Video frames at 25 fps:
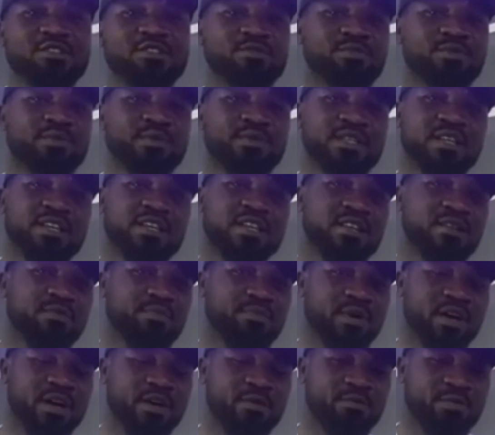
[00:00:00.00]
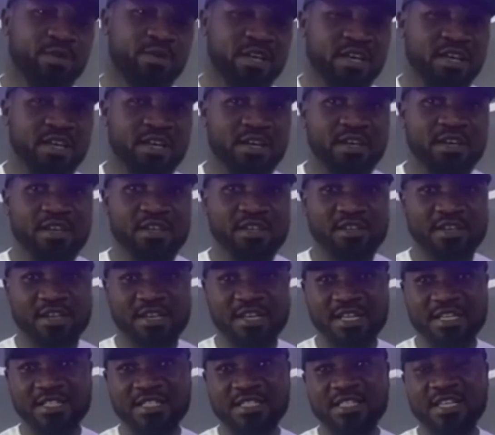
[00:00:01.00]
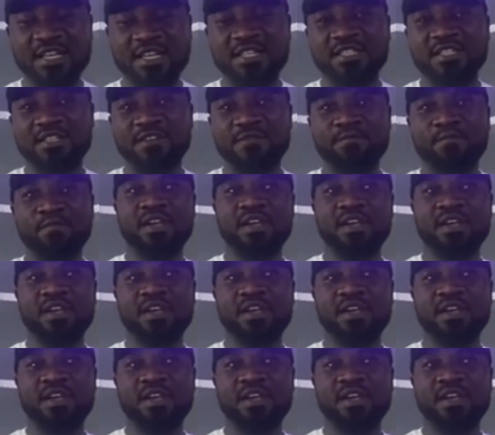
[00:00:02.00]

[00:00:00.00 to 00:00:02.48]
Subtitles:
should be taken per week. You understand?